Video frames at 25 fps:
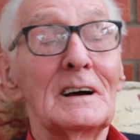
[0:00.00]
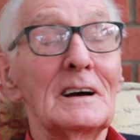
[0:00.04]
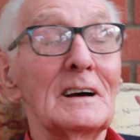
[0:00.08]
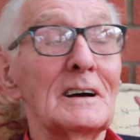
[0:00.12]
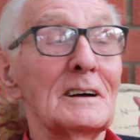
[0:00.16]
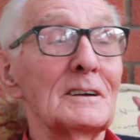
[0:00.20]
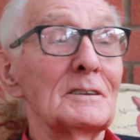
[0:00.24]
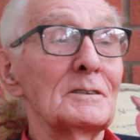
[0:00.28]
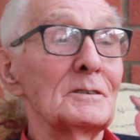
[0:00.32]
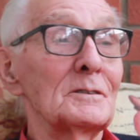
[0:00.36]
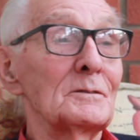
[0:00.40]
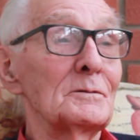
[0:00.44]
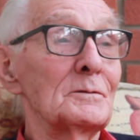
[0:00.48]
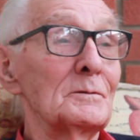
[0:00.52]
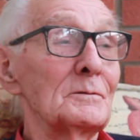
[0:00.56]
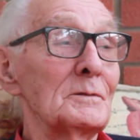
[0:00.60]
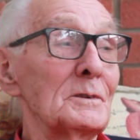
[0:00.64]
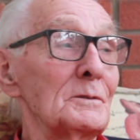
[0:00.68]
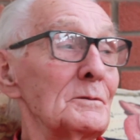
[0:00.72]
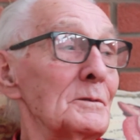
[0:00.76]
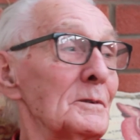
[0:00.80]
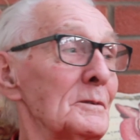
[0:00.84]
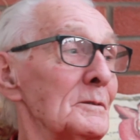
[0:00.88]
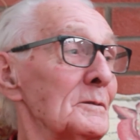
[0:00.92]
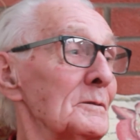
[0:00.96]
And
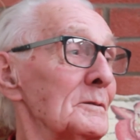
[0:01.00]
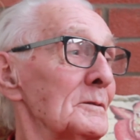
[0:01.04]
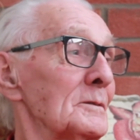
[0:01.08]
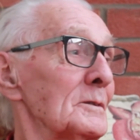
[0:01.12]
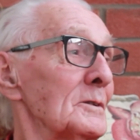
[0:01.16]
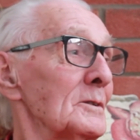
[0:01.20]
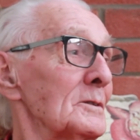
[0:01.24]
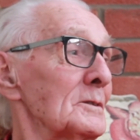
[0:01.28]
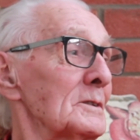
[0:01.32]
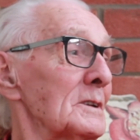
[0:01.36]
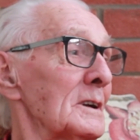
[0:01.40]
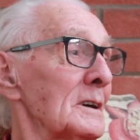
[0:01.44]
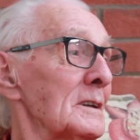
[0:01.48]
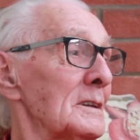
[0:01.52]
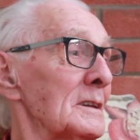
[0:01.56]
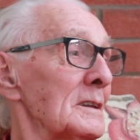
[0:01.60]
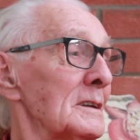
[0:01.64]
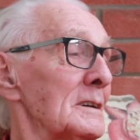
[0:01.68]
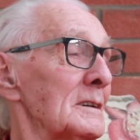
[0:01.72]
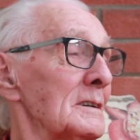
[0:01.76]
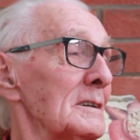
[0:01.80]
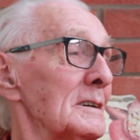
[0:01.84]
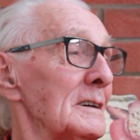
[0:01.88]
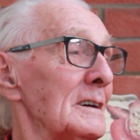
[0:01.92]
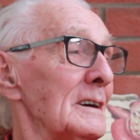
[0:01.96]
we walked down
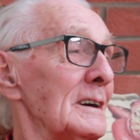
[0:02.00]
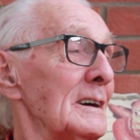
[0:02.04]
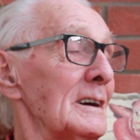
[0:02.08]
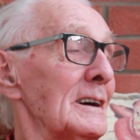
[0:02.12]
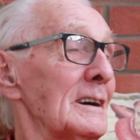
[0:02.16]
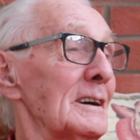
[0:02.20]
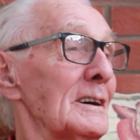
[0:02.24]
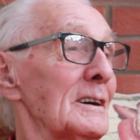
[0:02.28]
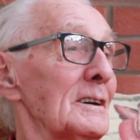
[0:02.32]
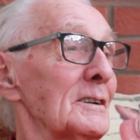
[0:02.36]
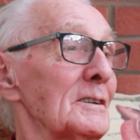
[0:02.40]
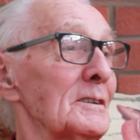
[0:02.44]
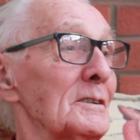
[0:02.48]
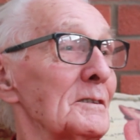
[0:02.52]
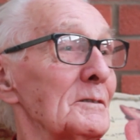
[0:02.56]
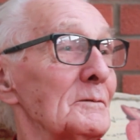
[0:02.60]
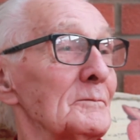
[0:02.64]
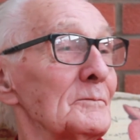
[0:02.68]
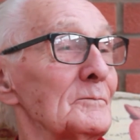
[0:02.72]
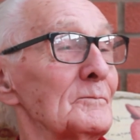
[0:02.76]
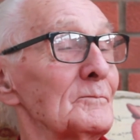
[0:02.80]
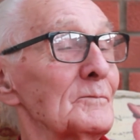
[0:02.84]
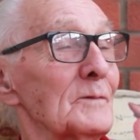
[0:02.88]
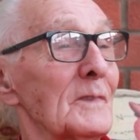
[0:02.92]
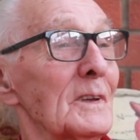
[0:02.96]
there, and
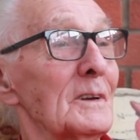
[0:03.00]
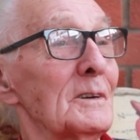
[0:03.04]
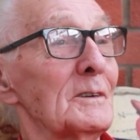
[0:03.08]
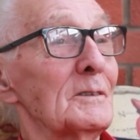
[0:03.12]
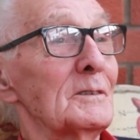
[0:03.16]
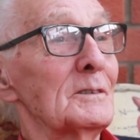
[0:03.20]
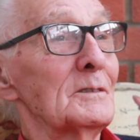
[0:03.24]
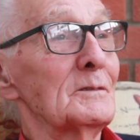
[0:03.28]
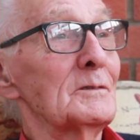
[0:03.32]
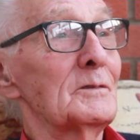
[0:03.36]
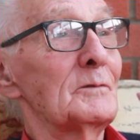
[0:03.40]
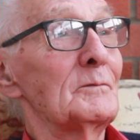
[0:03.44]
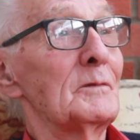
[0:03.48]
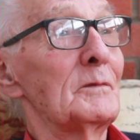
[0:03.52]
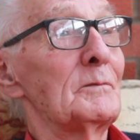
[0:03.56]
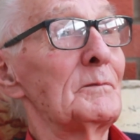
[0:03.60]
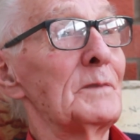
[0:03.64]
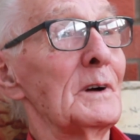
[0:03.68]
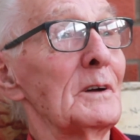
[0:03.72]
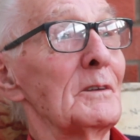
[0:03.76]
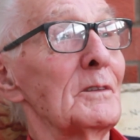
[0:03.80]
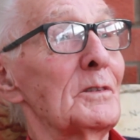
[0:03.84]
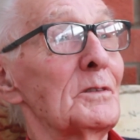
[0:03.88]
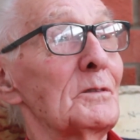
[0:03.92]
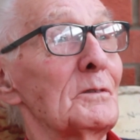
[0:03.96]

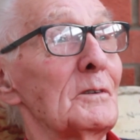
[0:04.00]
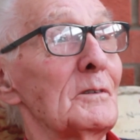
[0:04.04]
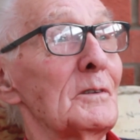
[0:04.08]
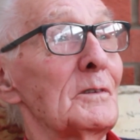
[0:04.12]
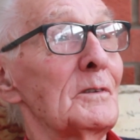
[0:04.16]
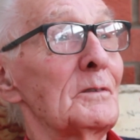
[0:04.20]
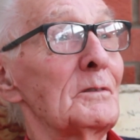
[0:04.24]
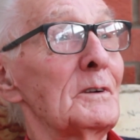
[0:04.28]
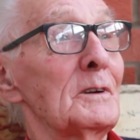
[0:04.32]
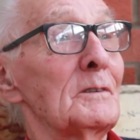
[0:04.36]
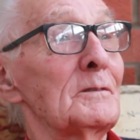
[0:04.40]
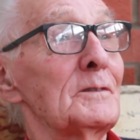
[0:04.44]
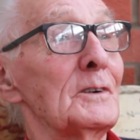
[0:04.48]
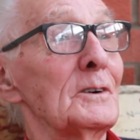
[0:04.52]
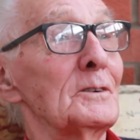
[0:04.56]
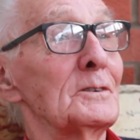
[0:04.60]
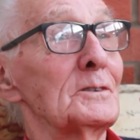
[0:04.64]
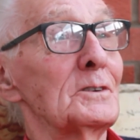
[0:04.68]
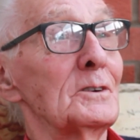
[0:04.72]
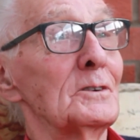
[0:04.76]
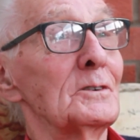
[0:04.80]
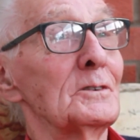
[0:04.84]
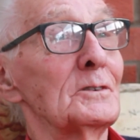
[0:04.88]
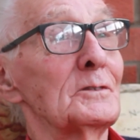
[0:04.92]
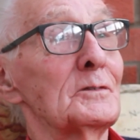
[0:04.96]
about 3 or 4
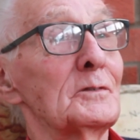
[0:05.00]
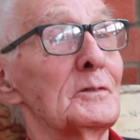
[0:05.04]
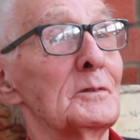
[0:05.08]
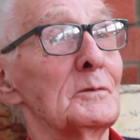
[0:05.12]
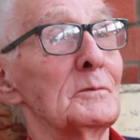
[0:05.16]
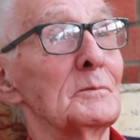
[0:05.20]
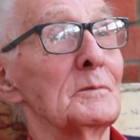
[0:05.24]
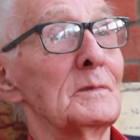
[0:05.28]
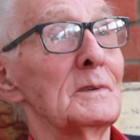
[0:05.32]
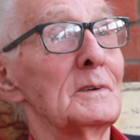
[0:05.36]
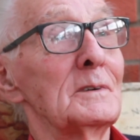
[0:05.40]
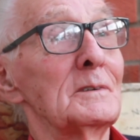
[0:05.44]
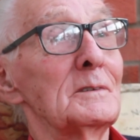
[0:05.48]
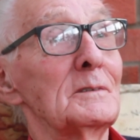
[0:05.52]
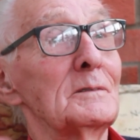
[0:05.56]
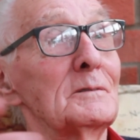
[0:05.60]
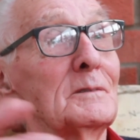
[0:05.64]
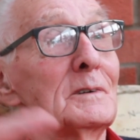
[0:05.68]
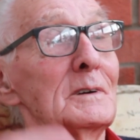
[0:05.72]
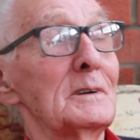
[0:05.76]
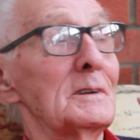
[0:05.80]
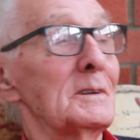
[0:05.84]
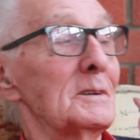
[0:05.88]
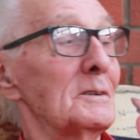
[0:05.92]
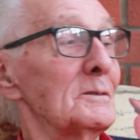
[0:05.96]
doors from
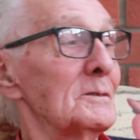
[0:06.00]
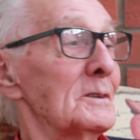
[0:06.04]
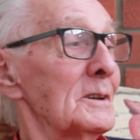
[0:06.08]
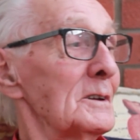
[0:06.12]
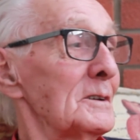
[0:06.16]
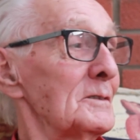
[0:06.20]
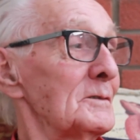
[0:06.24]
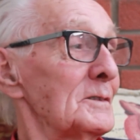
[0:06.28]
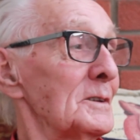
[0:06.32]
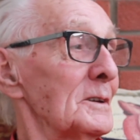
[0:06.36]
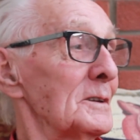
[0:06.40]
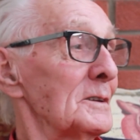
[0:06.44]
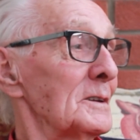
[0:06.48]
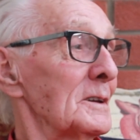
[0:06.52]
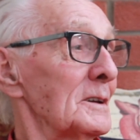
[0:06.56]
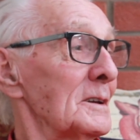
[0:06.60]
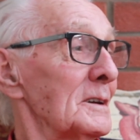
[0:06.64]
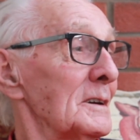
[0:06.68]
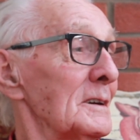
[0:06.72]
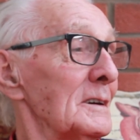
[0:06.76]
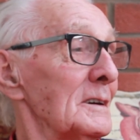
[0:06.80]
where you lived, didn't we?